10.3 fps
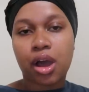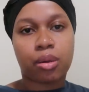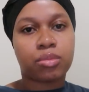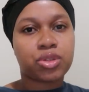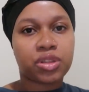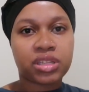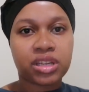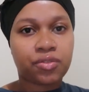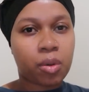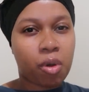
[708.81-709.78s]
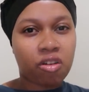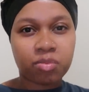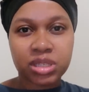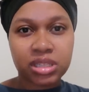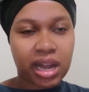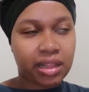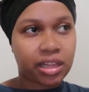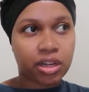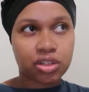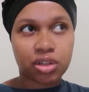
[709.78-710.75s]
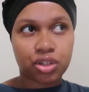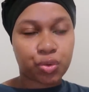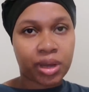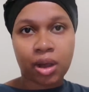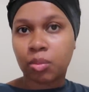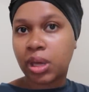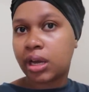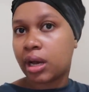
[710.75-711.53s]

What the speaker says: So they said from 9:30 they're gonna start doing our makeup.